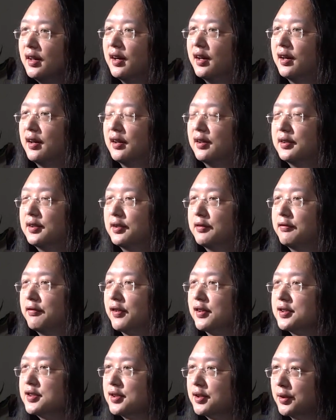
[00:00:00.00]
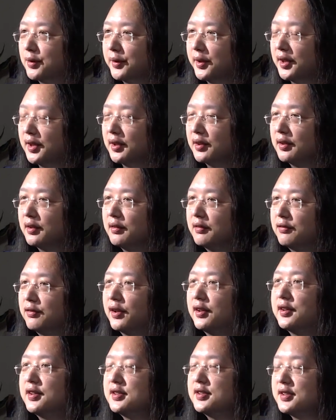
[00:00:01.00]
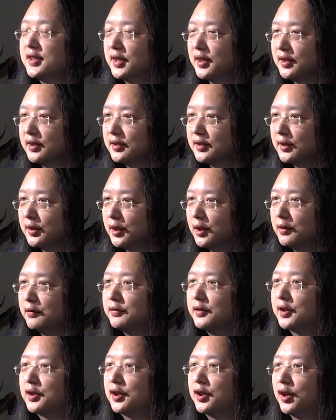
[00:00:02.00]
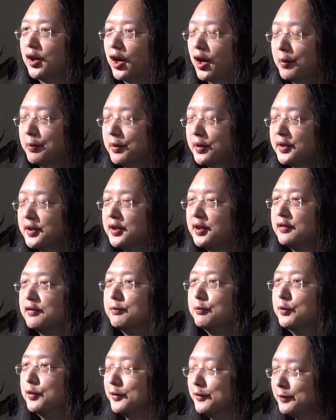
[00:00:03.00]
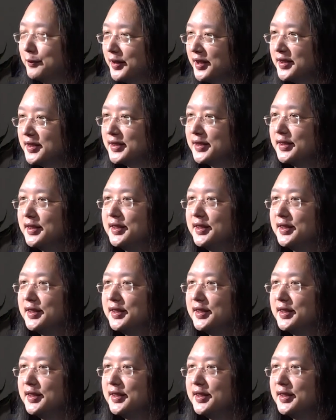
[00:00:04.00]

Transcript: uh, the fostering from the state of the cooperative movements.